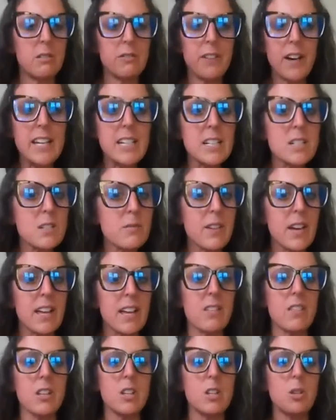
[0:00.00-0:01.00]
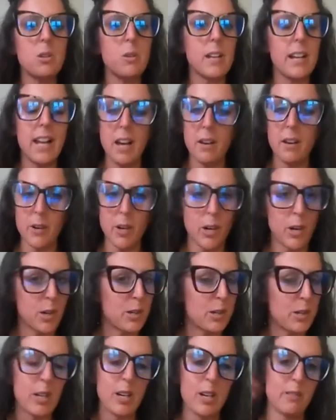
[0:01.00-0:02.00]
Find a vet that you can have a
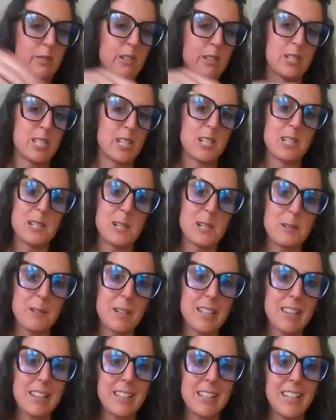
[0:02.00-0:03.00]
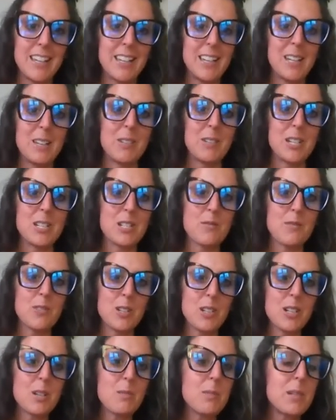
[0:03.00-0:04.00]
hard conversation with. Because if you're
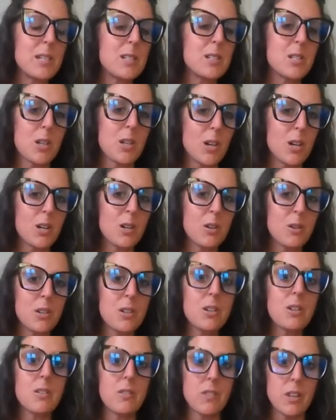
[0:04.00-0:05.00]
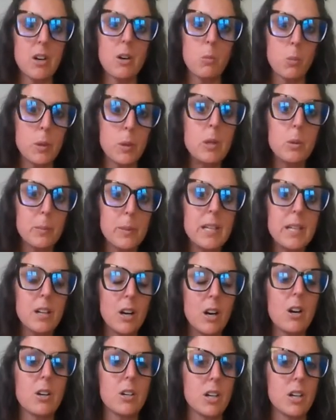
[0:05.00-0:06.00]
going to be a dog owner, there will be
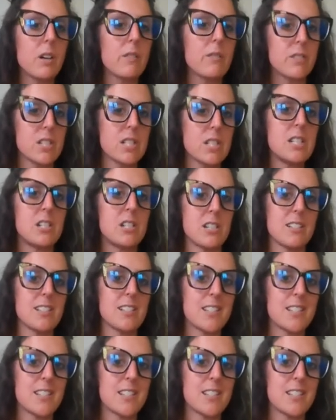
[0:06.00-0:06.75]
hard conversations.